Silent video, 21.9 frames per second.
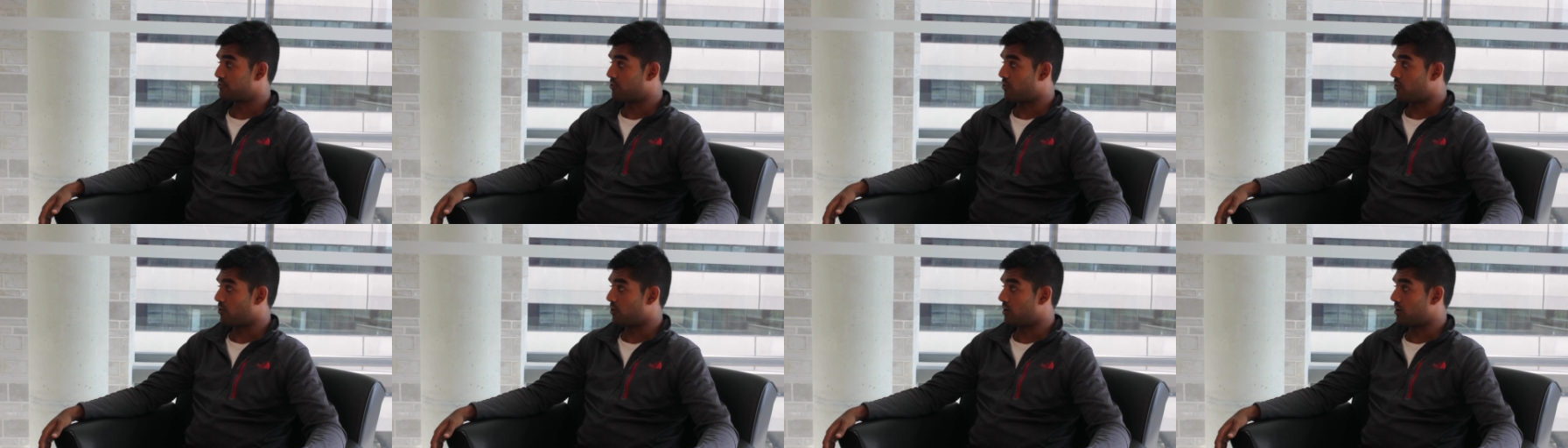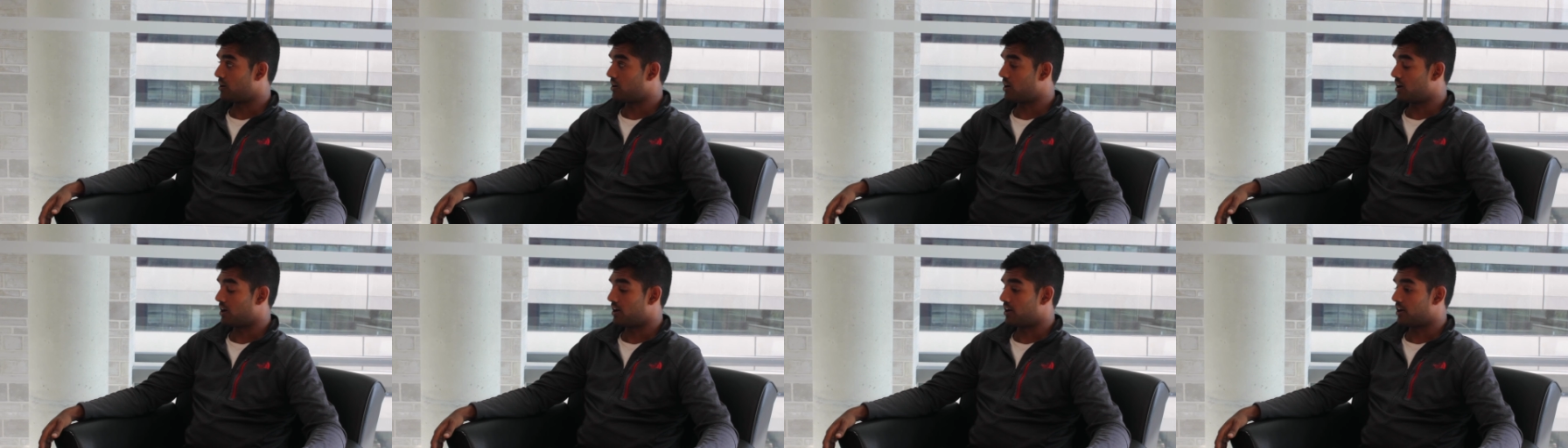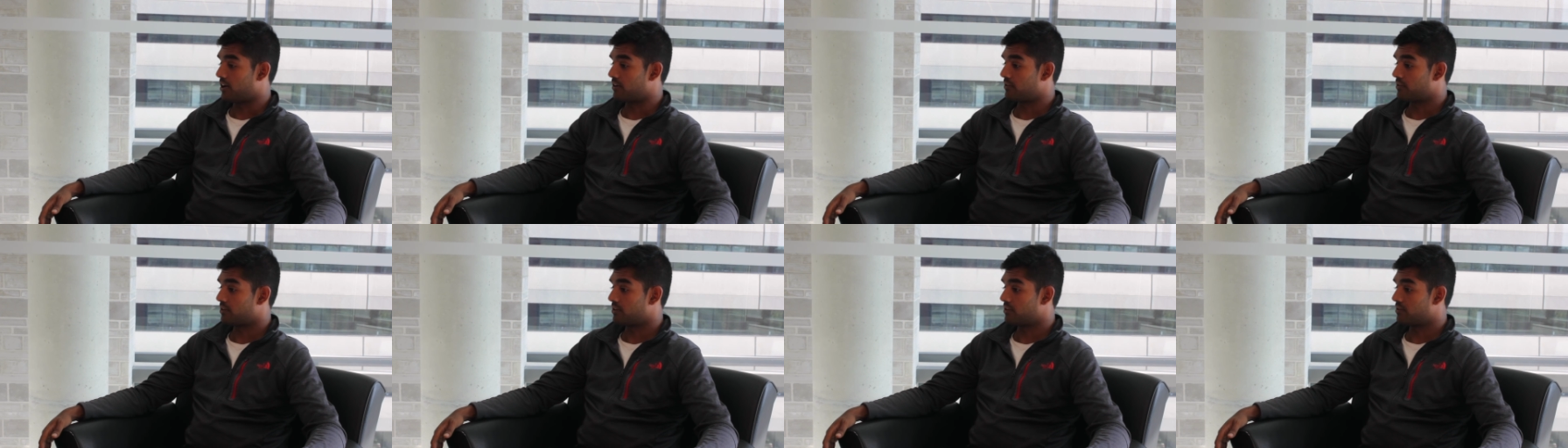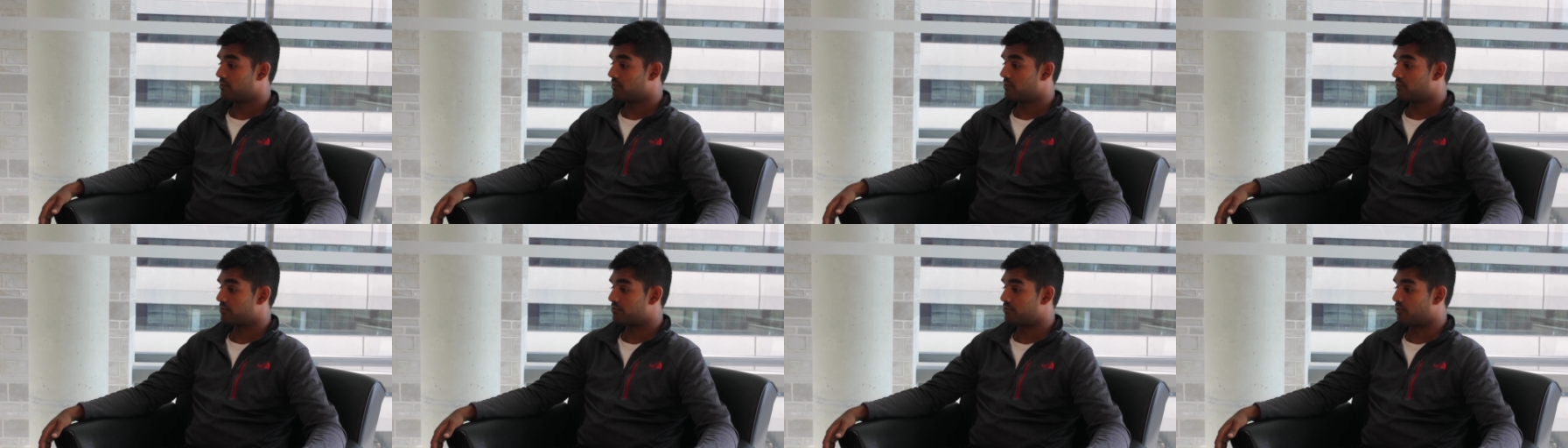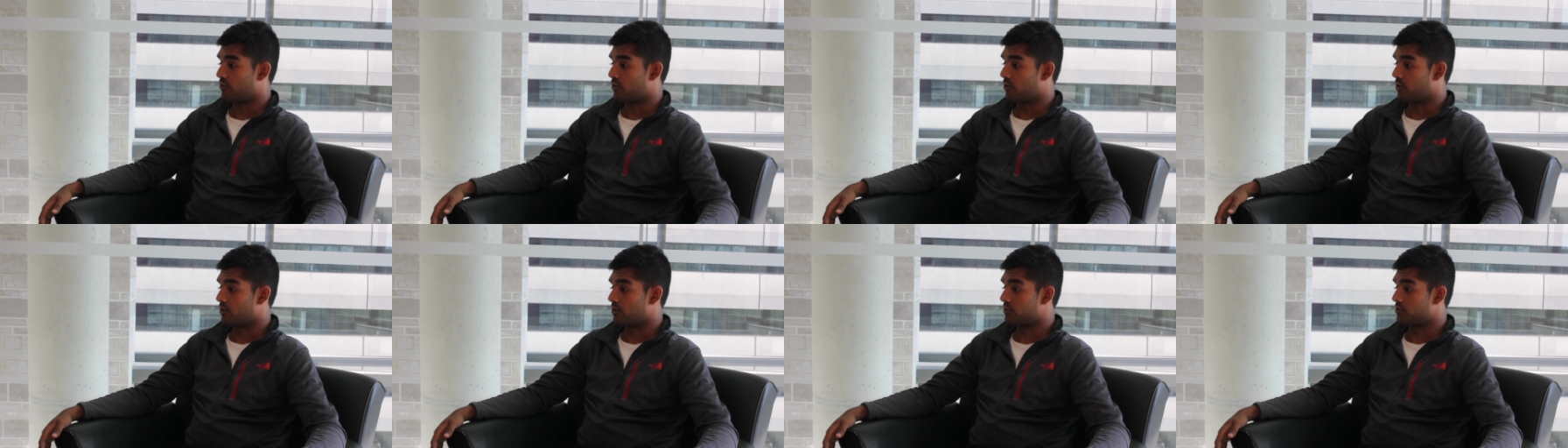
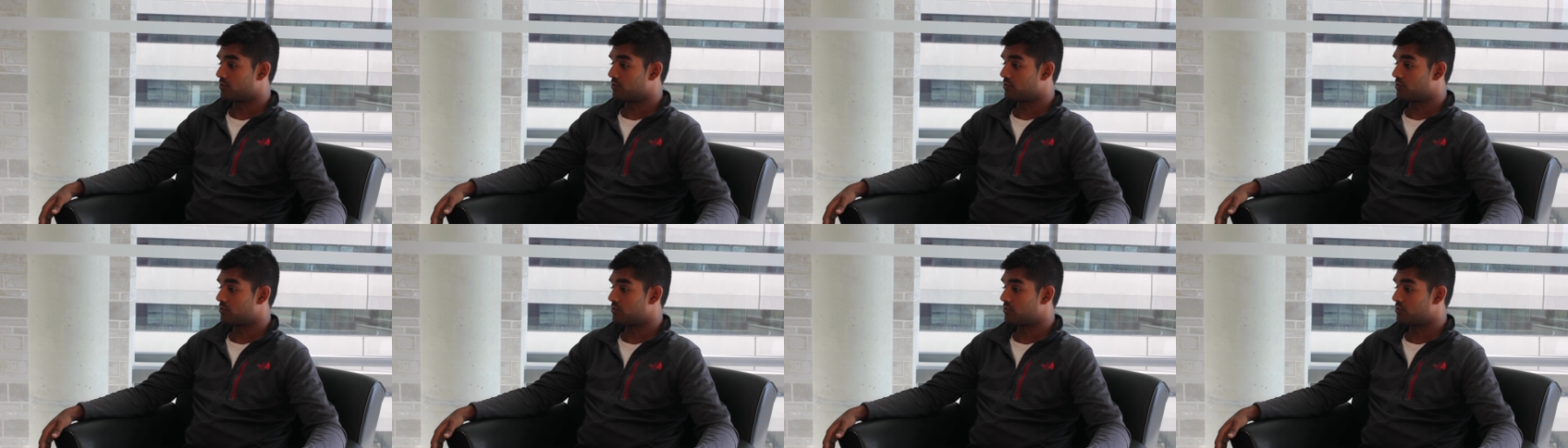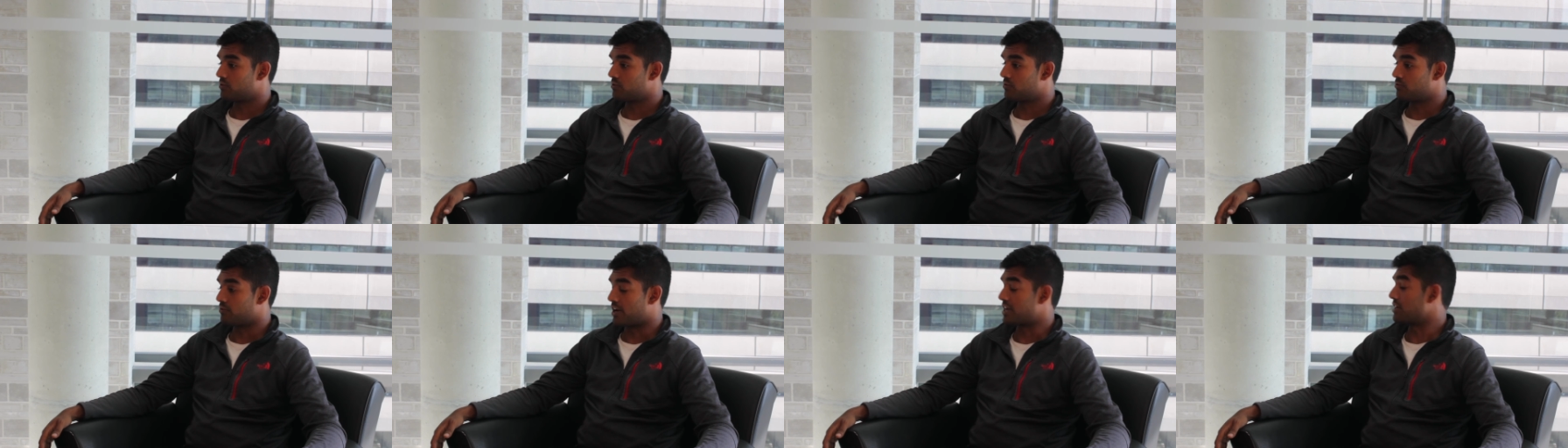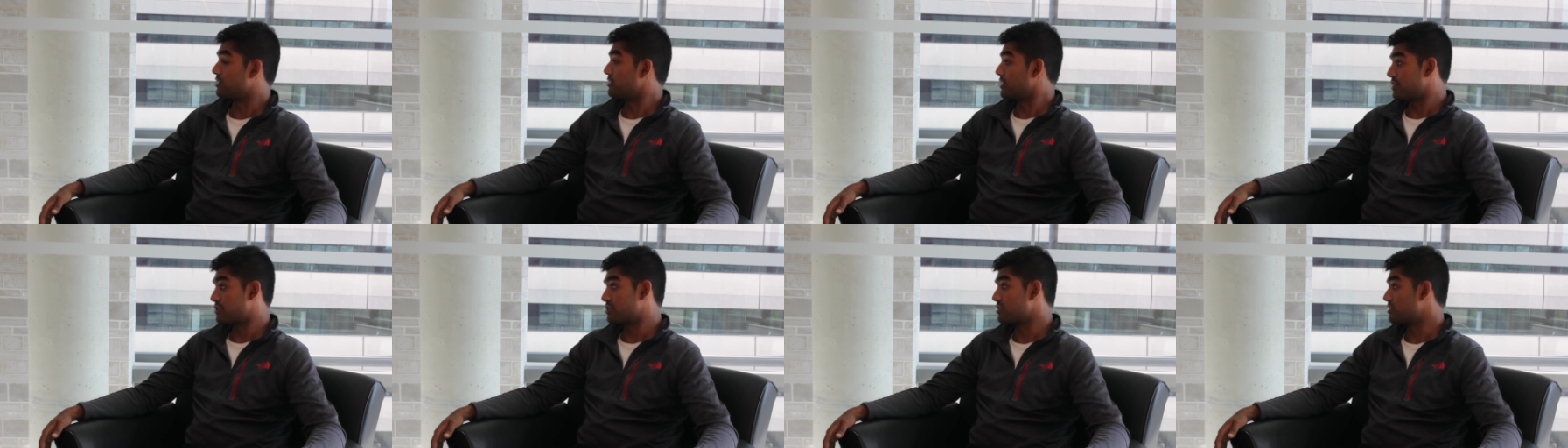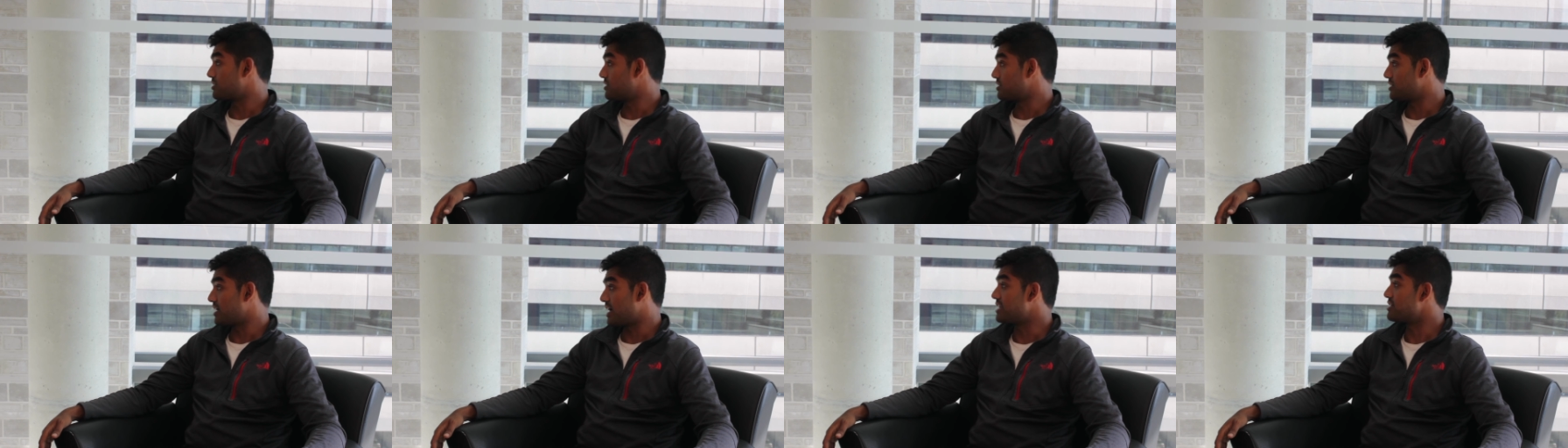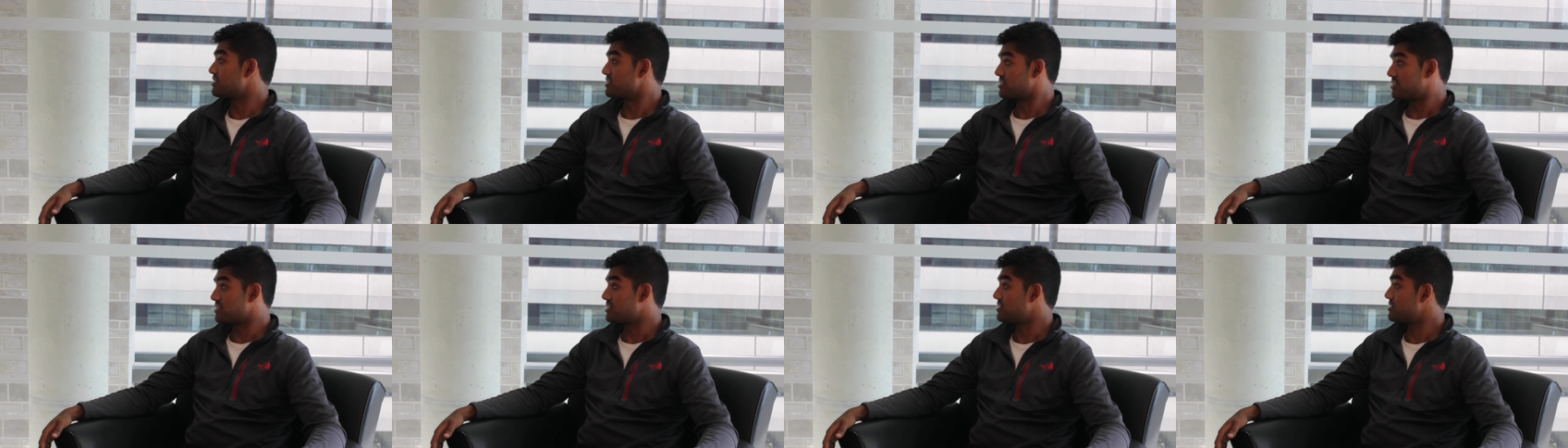for regulation
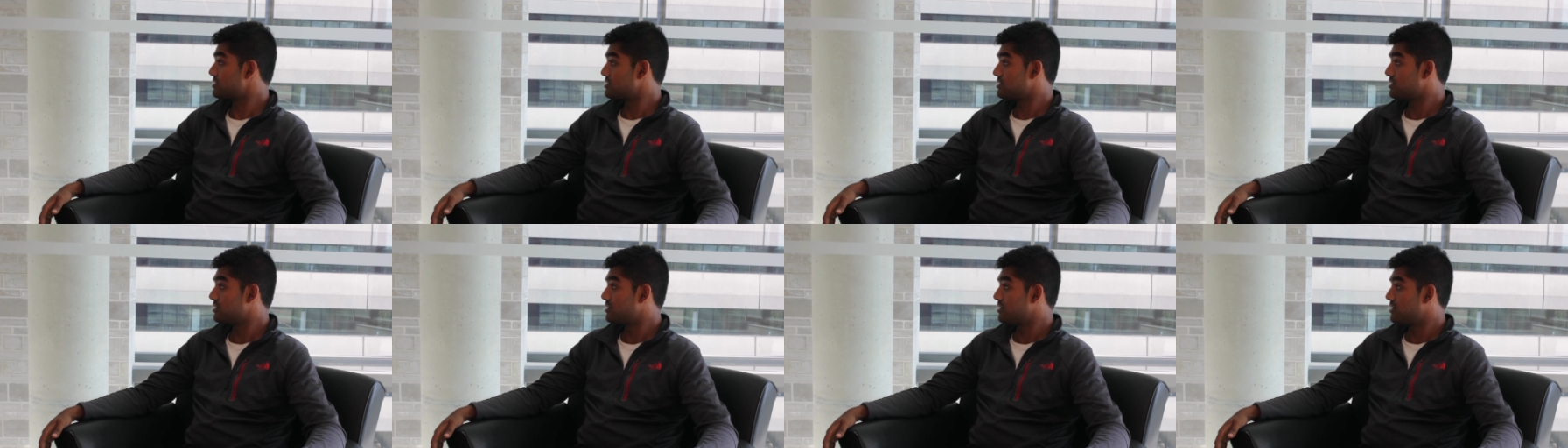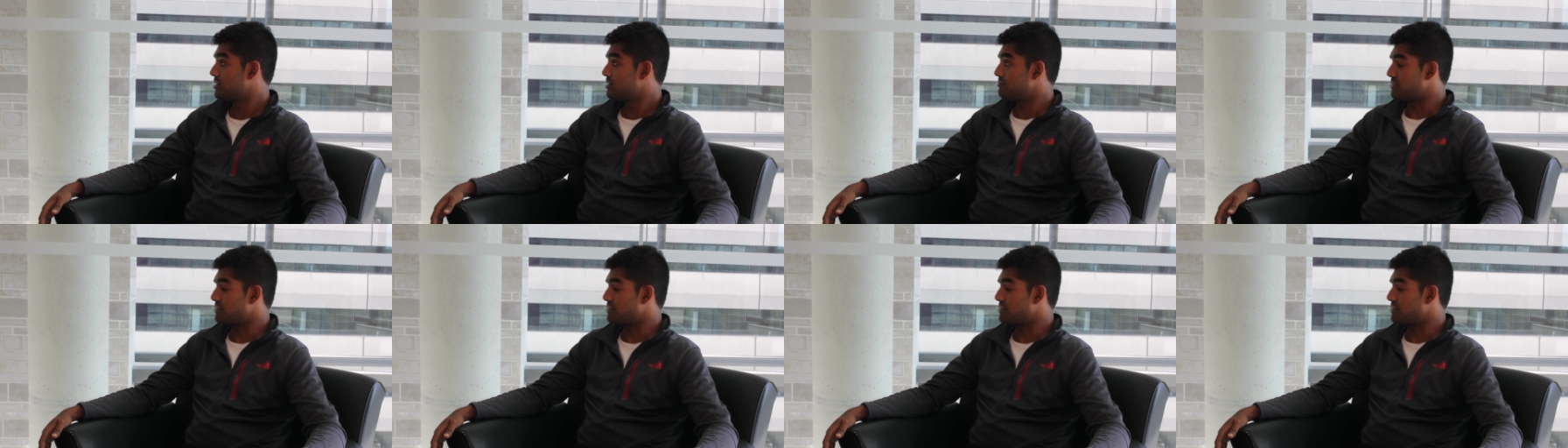agencies,